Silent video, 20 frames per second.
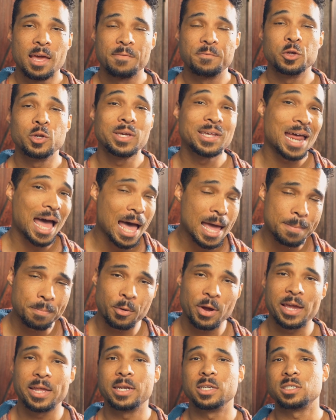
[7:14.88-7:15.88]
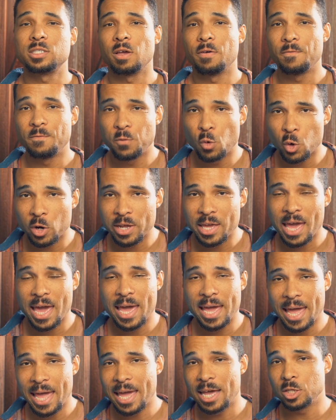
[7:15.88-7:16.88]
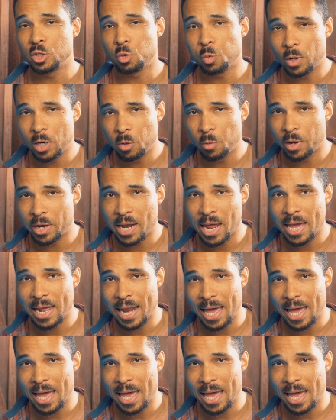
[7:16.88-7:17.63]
If you need high brightness, 4K, and 21:9